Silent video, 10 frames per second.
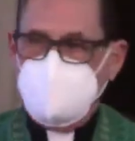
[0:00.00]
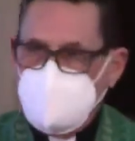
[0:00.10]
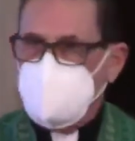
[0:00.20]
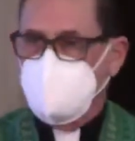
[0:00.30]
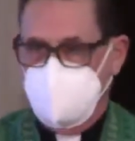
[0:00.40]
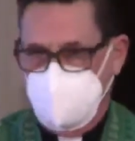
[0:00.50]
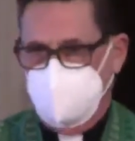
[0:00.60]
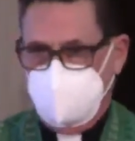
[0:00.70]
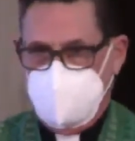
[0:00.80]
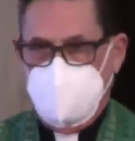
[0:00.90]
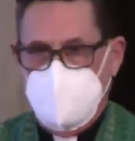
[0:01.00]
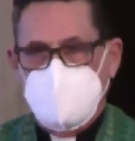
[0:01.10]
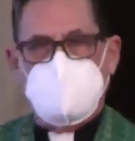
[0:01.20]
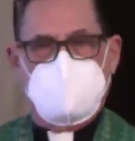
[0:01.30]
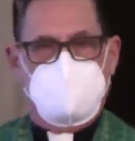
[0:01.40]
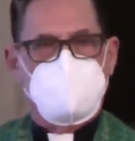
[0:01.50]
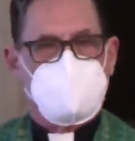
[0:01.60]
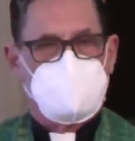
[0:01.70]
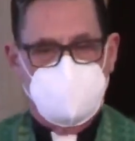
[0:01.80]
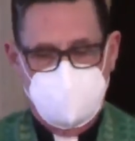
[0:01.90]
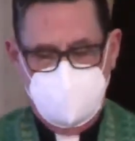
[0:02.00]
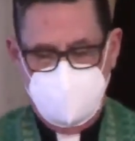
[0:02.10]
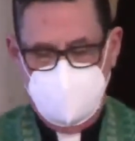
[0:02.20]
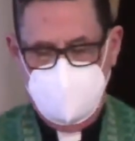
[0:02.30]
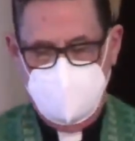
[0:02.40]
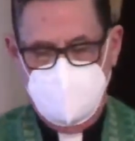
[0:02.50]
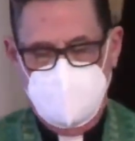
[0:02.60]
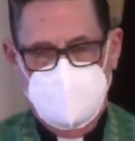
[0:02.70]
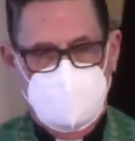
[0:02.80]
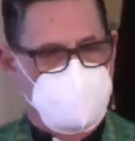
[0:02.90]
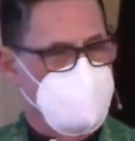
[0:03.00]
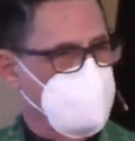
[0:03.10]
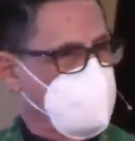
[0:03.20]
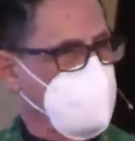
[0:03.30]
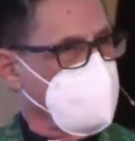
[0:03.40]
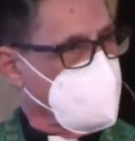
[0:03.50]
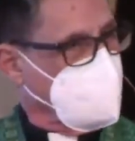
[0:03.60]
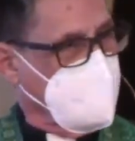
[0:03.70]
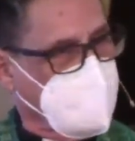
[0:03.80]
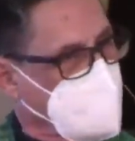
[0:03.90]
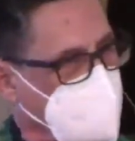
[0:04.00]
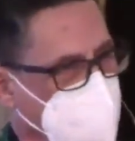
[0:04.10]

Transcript: unity for Canadians was disintegrating